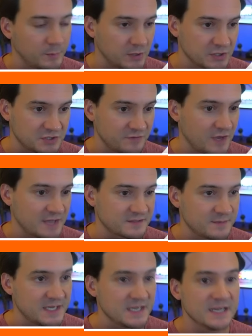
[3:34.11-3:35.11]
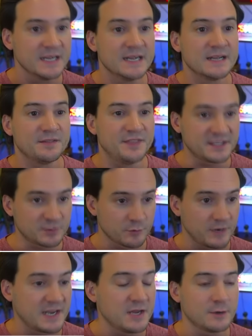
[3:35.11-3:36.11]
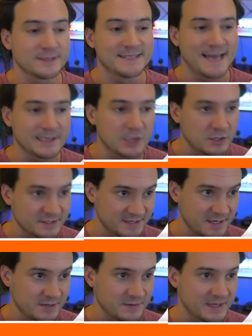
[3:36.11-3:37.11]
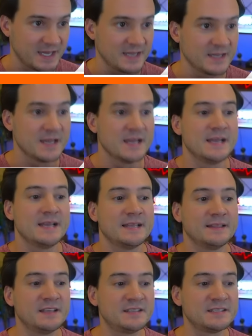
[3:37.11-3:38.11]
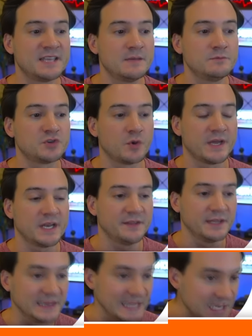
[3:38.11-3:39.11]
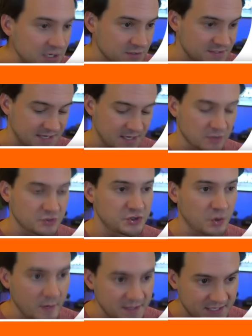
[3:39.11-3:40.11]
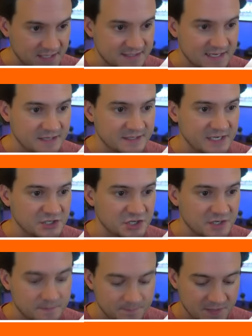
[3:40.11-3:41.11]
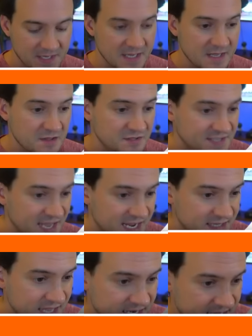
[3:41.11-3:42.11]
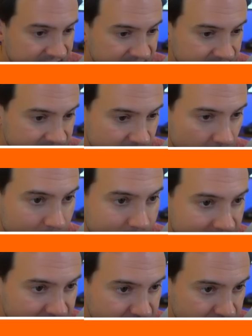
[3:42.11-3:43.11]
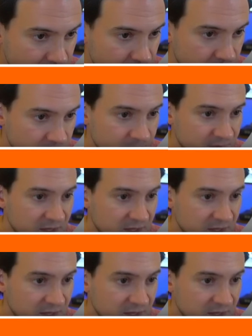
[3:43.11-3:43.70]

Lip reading: bullish, if you ask me. This one right here is not log scale. Okay, this is him showing it on the linear scale, showing the consolidation, saying that in mid-June,